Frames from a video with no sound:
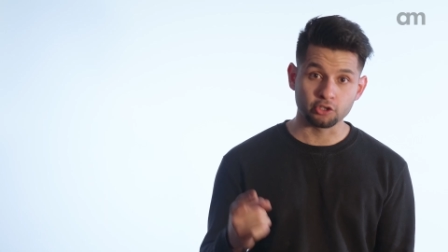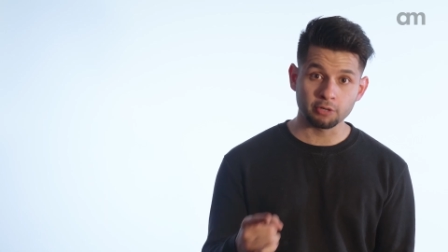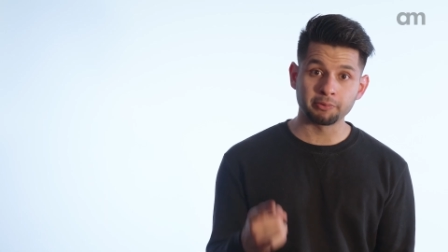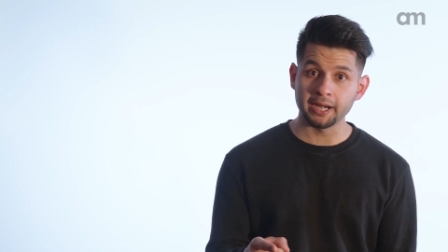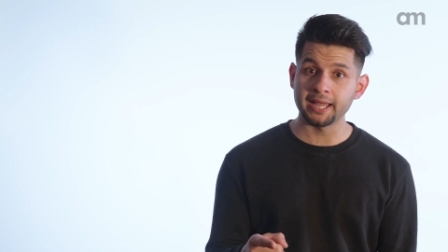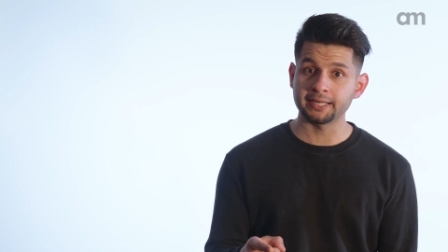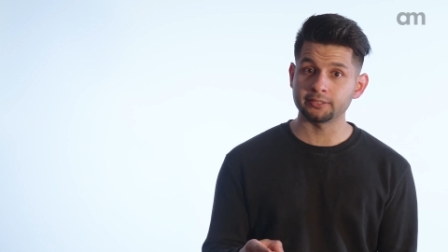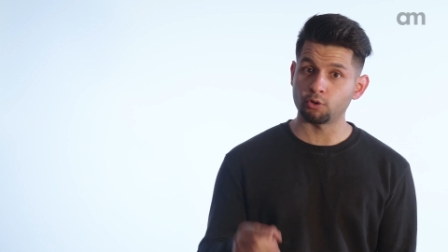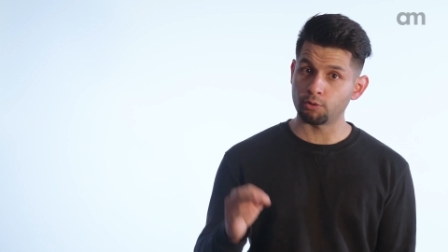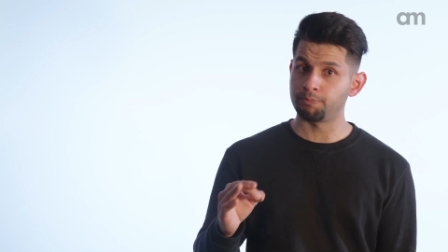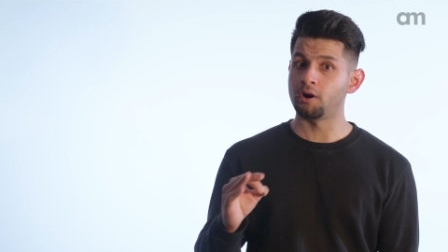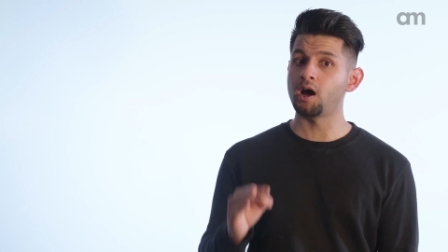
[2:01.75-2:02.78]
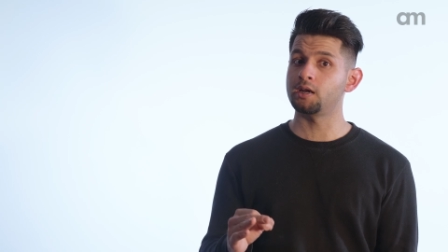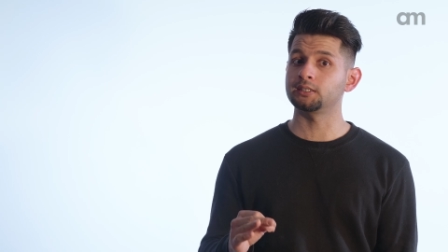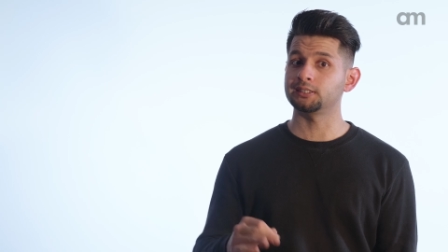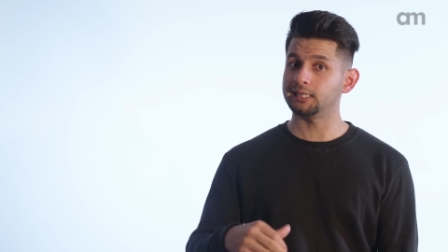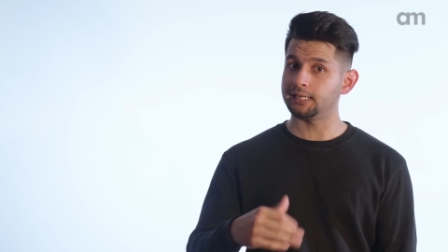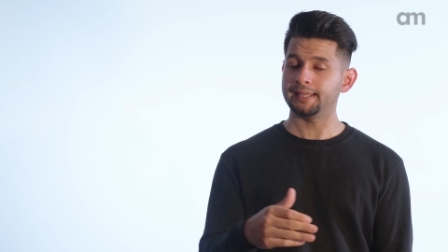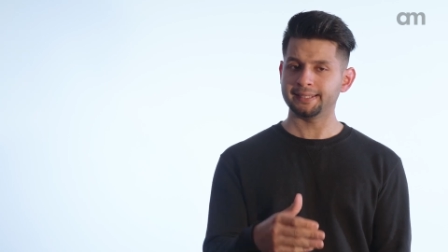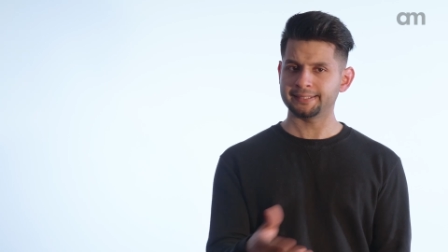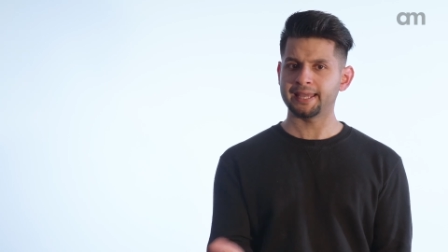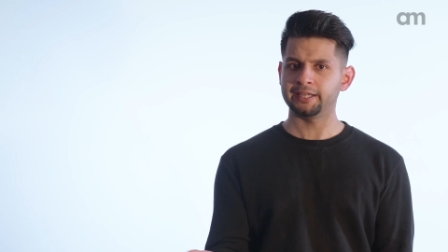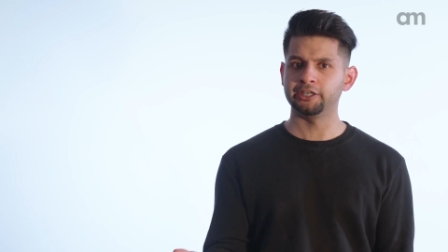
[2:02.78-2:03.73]
Your brand or product
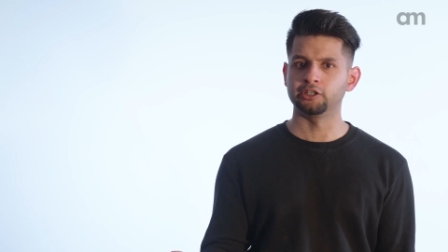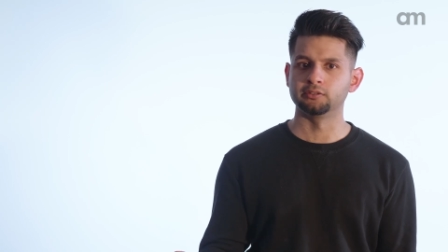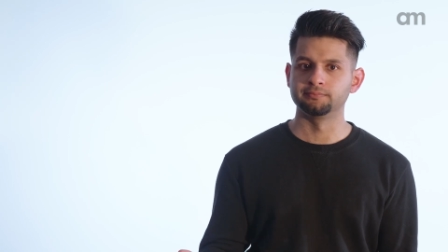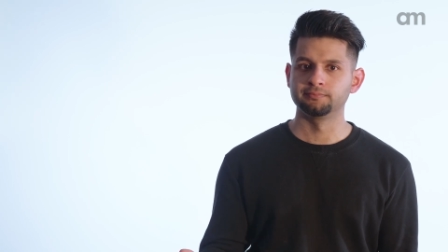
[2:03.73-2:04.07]
is that hero.